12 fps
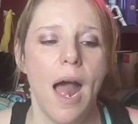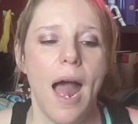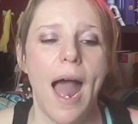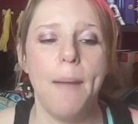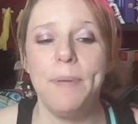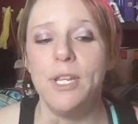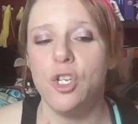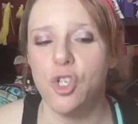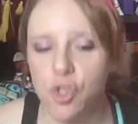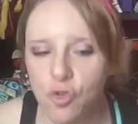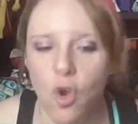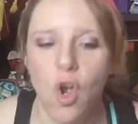had been
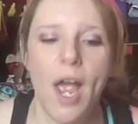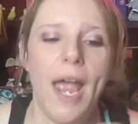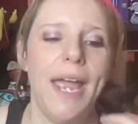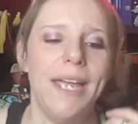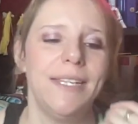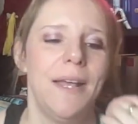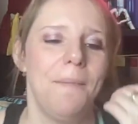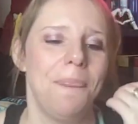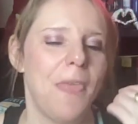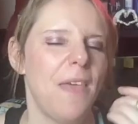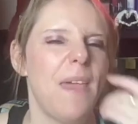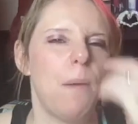destroyed,
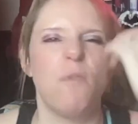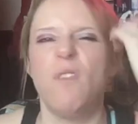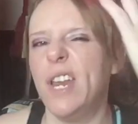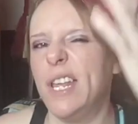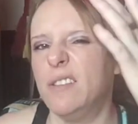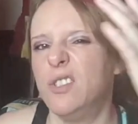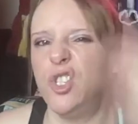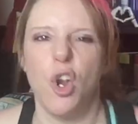that they were running